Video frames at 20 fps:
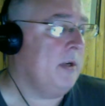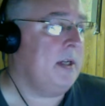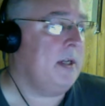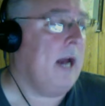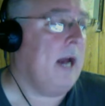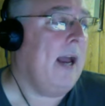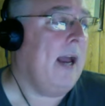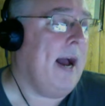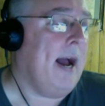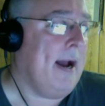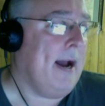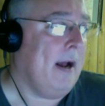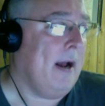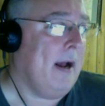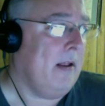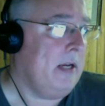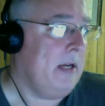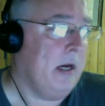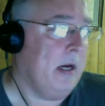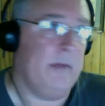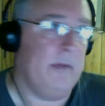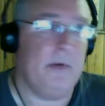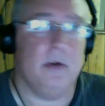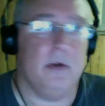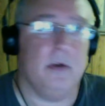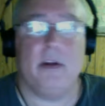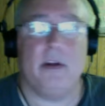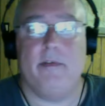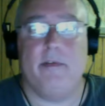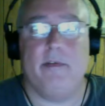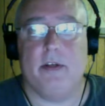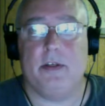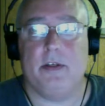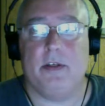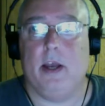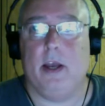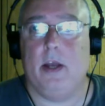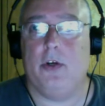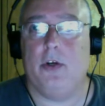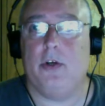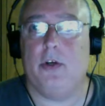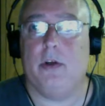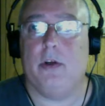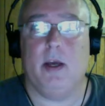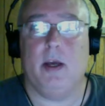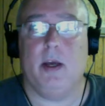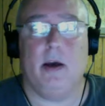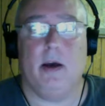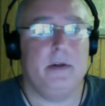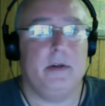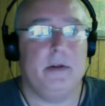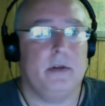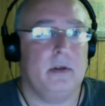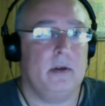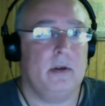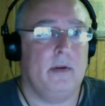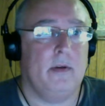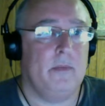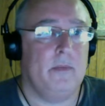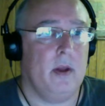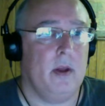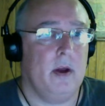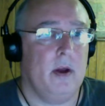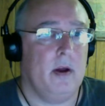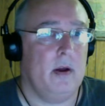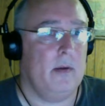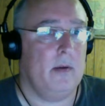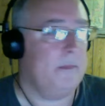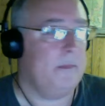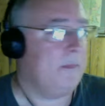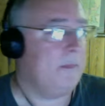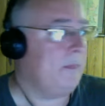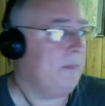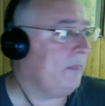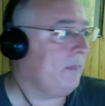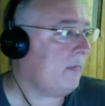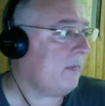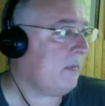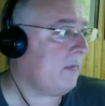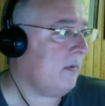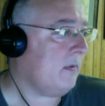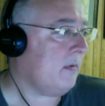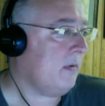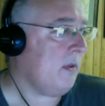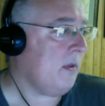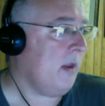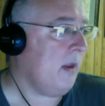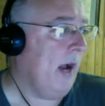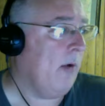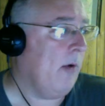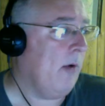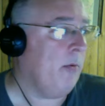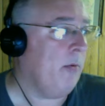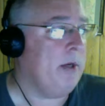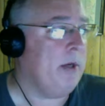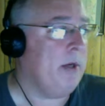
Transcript: I highly doubt if there's an investigation, to be honest. I would be shocked.